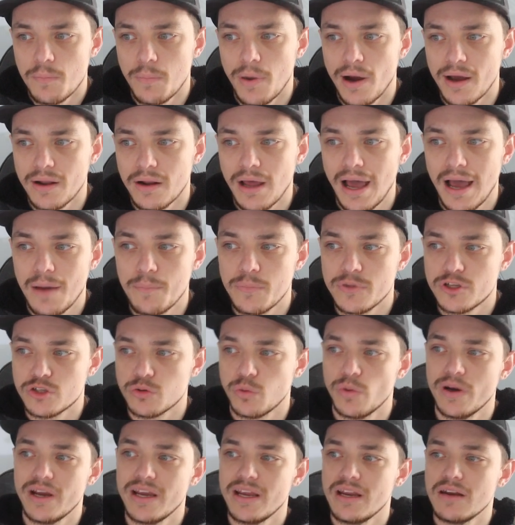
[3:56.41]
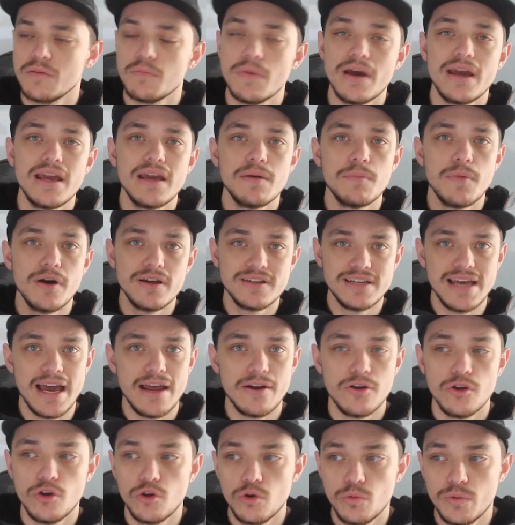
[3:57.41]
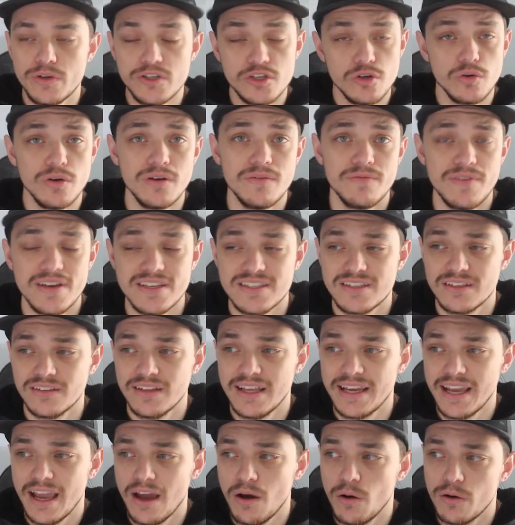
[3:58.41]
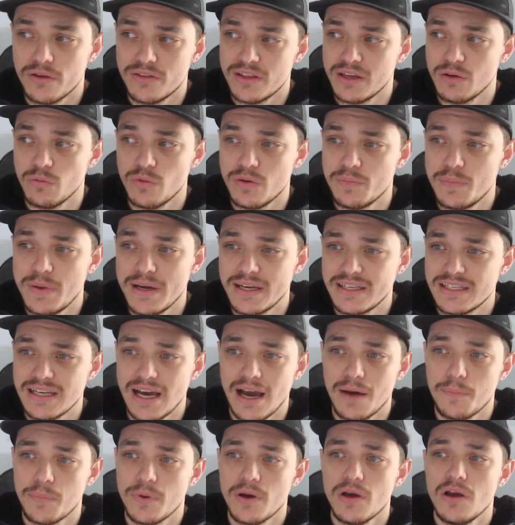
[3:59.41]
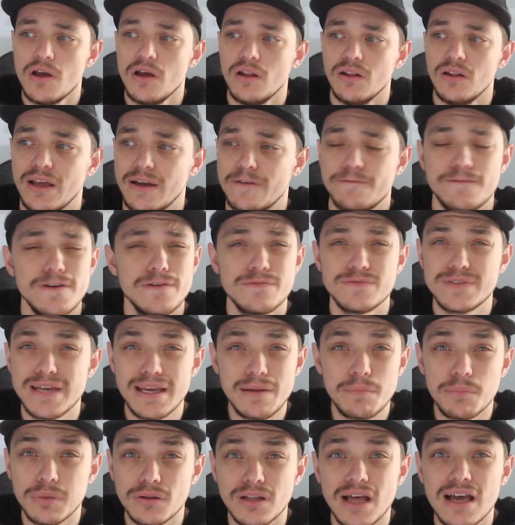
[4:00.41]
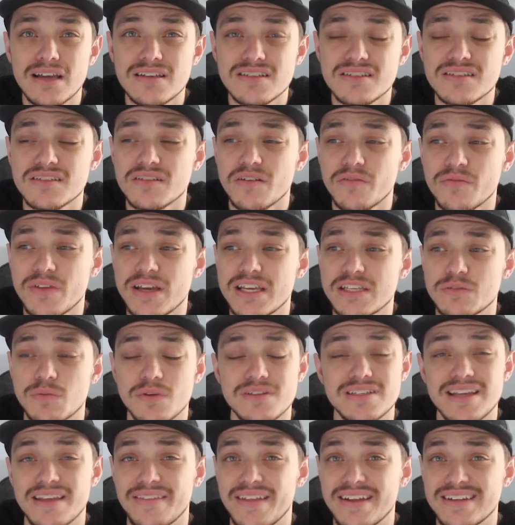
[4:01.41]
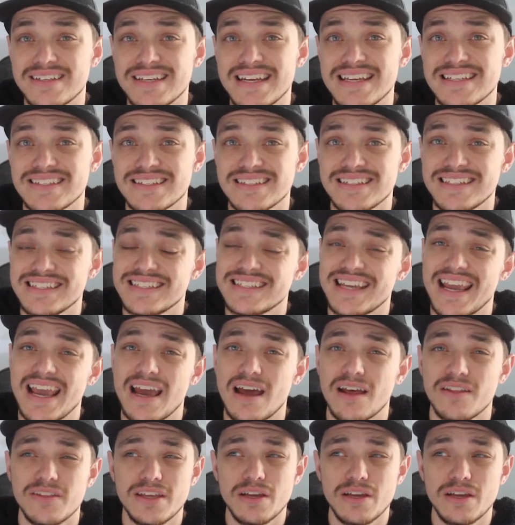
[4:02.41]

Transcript: but between me and my dad, who we do invest in LEGO, I think we picked up like 15 plus of these ones at that decent discount.